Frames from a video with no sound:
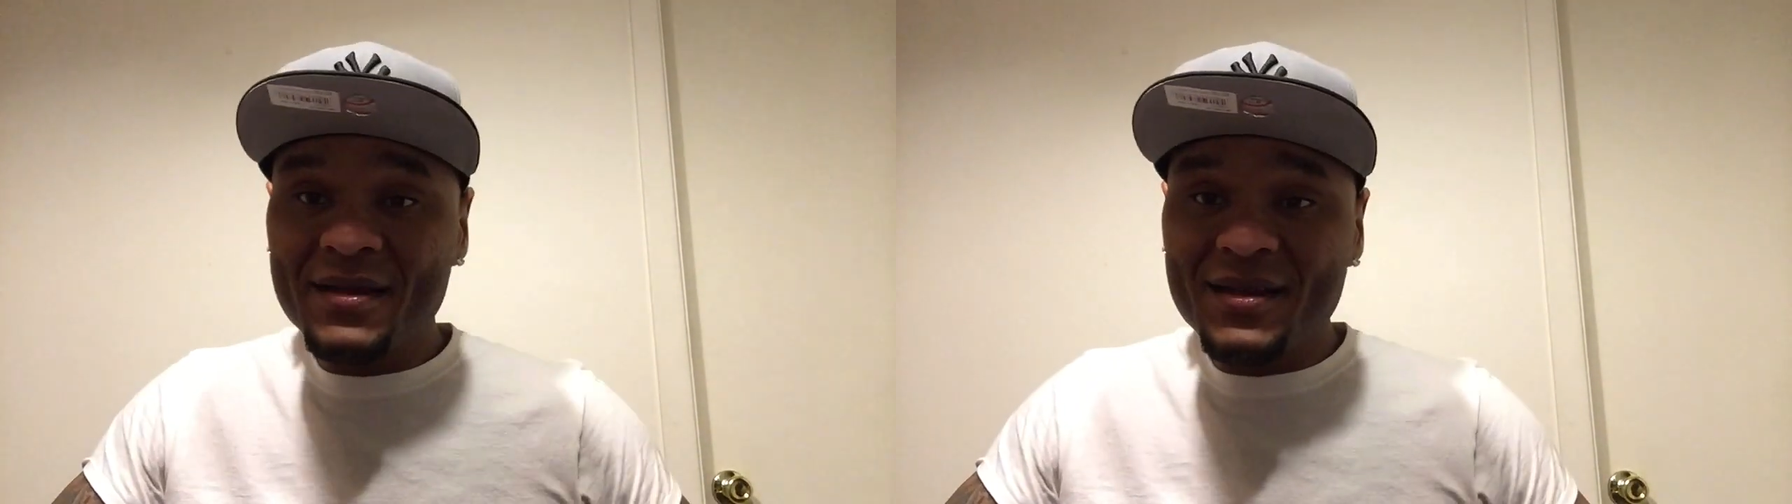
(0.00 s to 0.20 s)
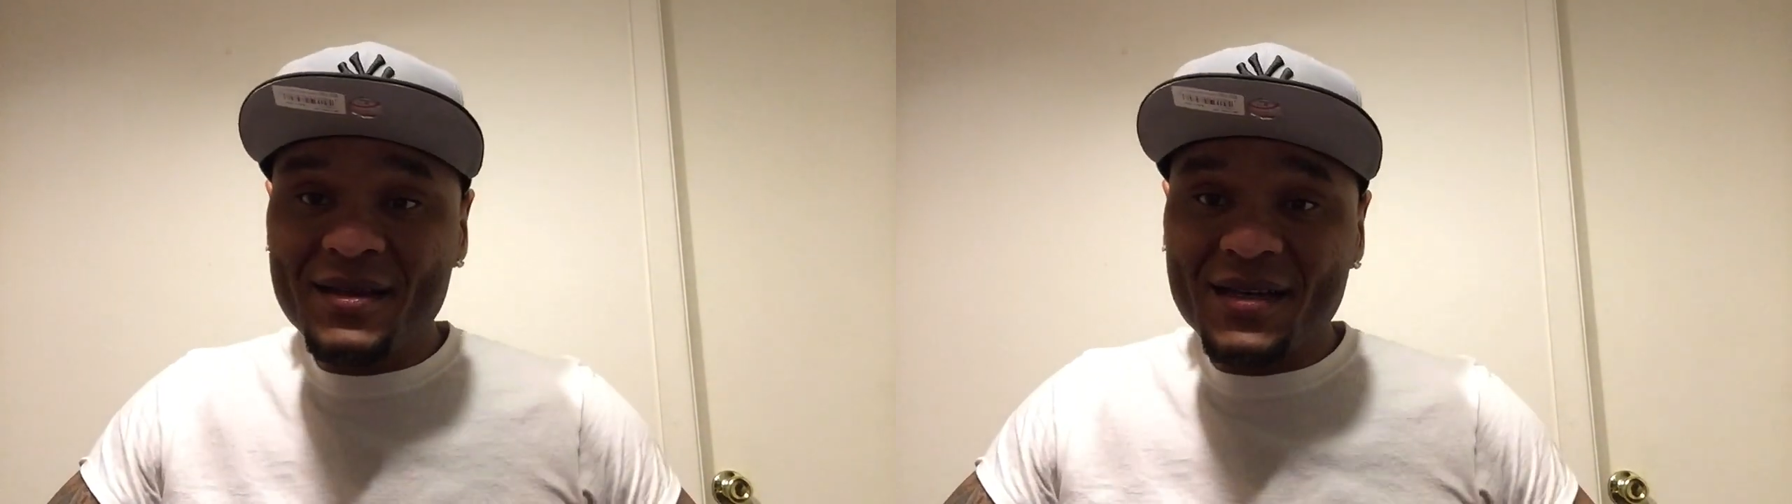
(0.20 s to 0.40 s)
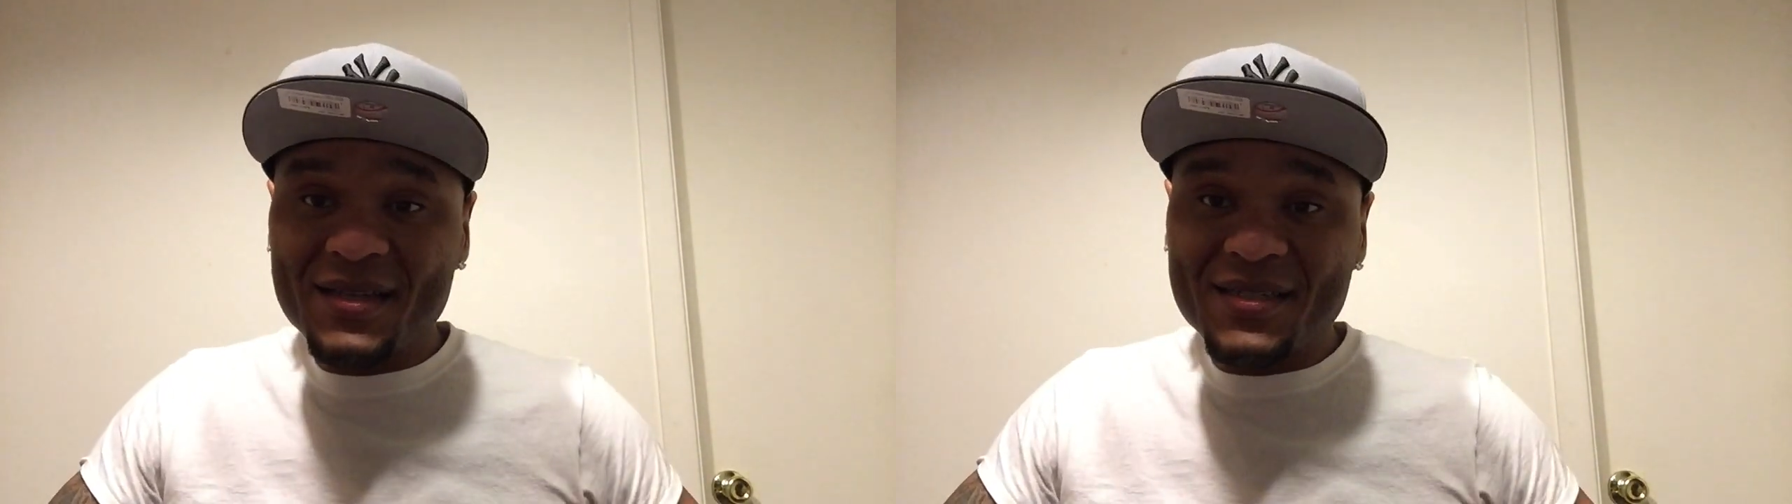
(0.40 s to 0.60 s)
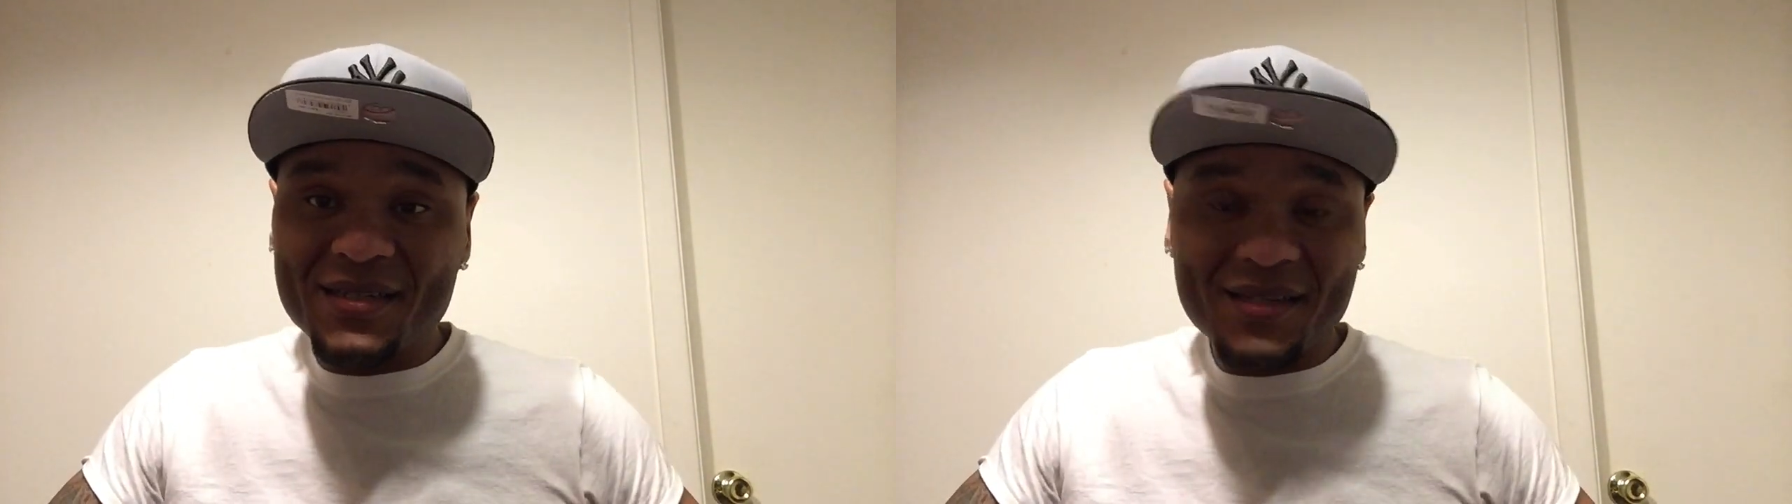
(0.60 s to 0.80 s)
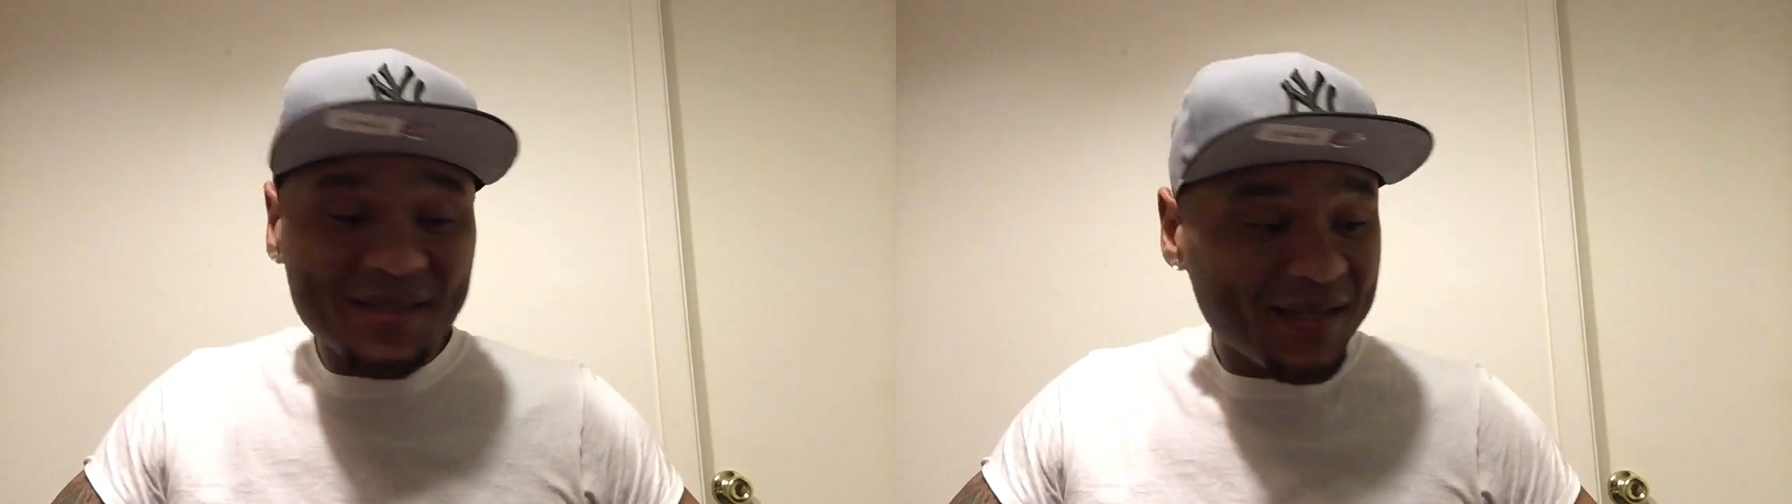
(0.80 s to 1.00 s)
I'll see
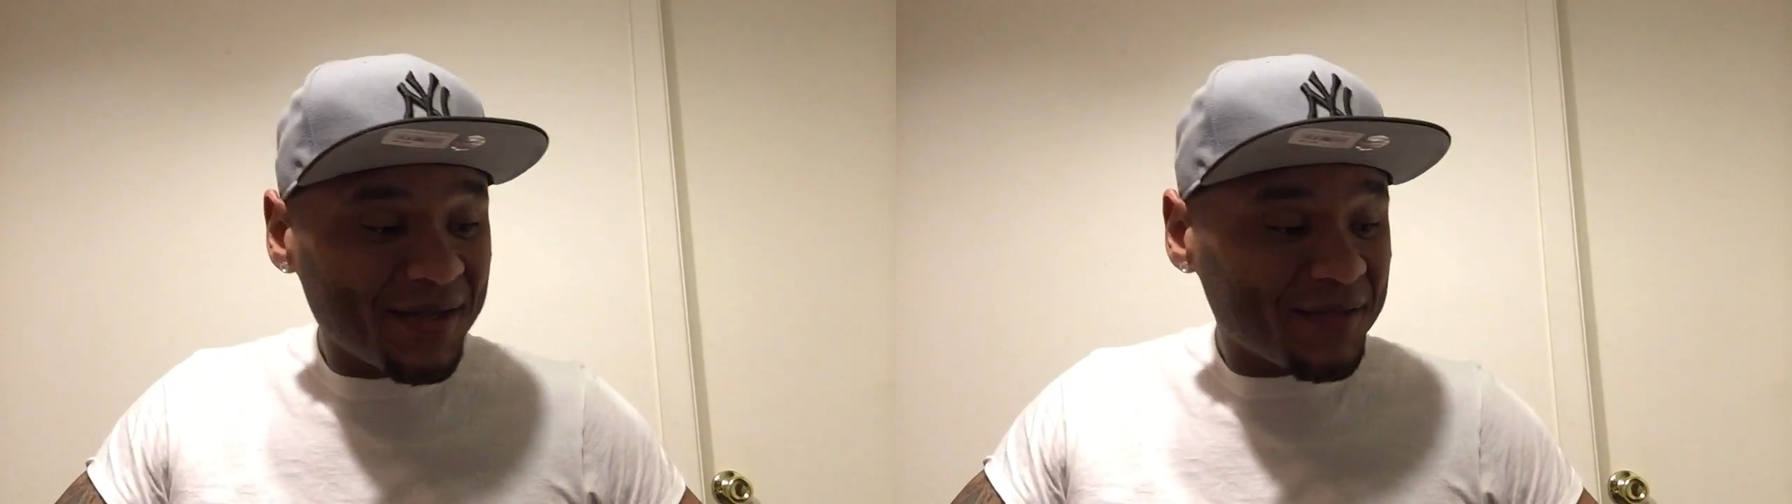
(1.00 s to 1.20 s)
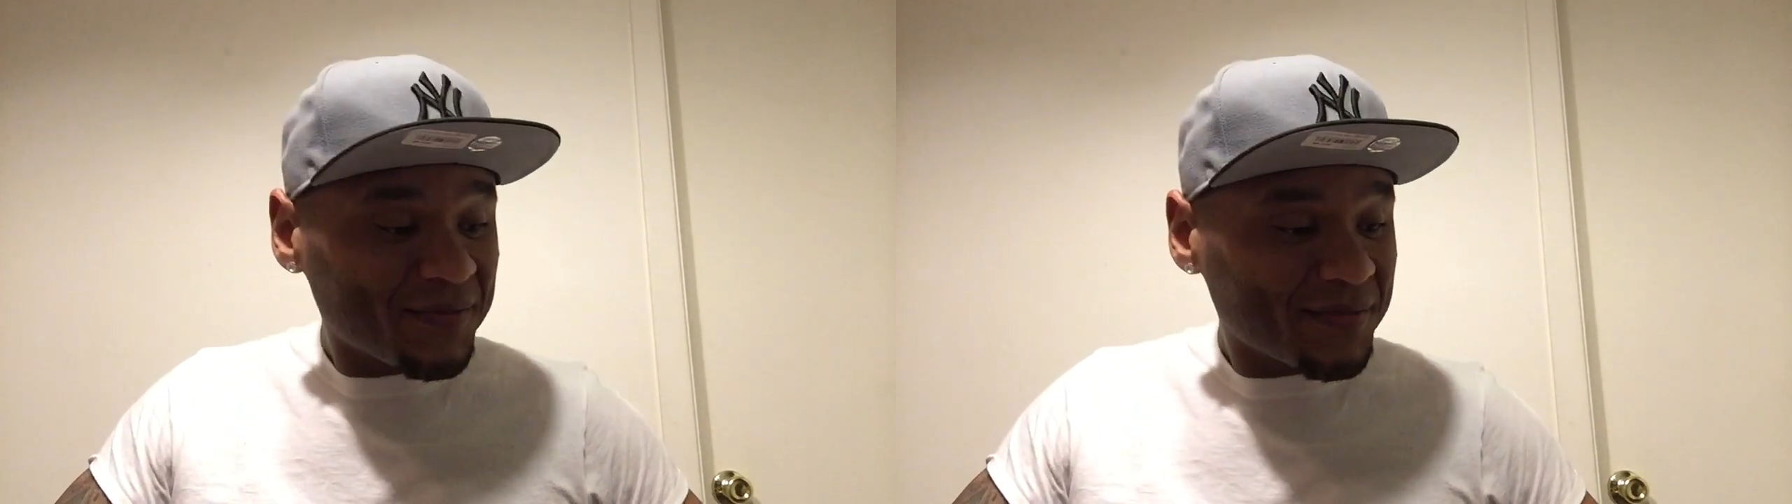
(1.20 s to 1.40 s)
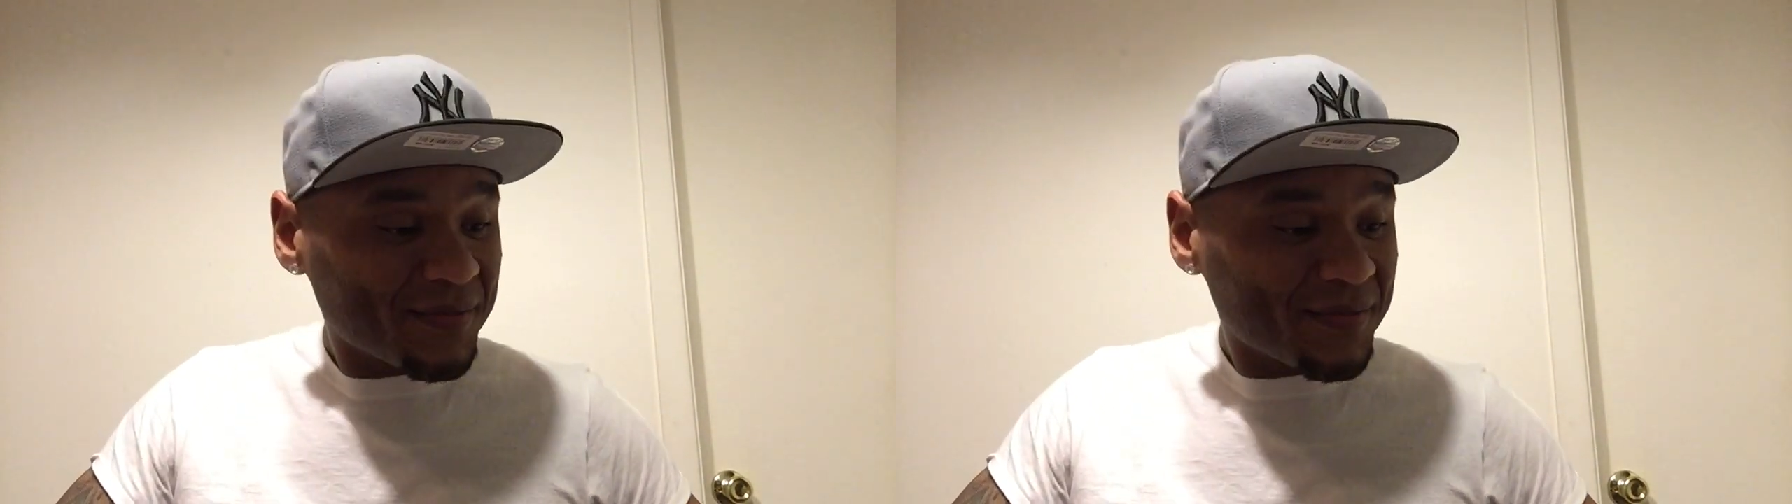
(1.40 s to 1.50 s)
you a little later.